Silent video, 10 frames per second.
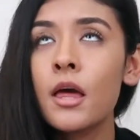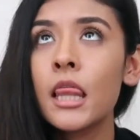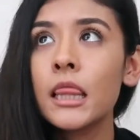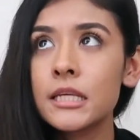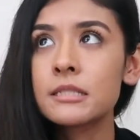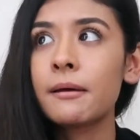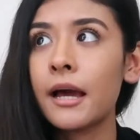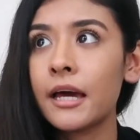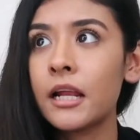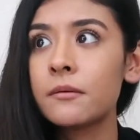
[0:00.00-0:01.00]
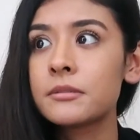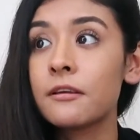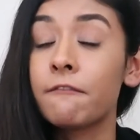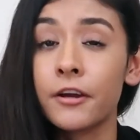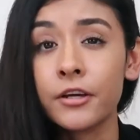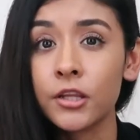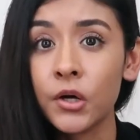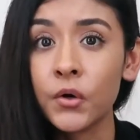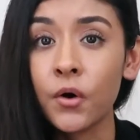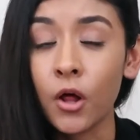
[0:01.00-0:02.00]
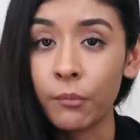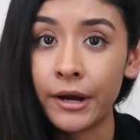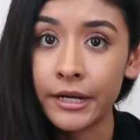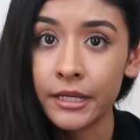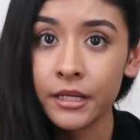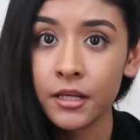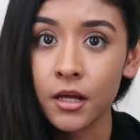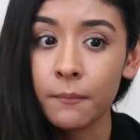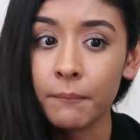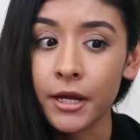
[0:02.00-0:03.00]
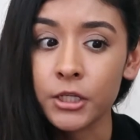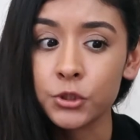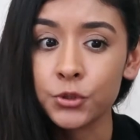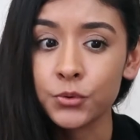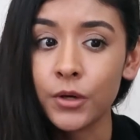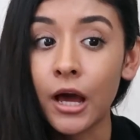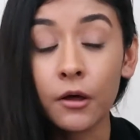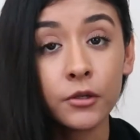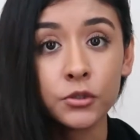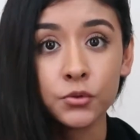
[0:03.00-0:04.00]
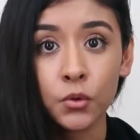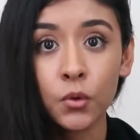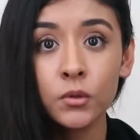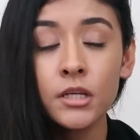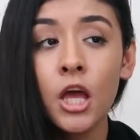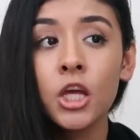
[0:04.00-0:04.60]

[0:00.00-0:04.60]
list my items very low already compared to how they're sold.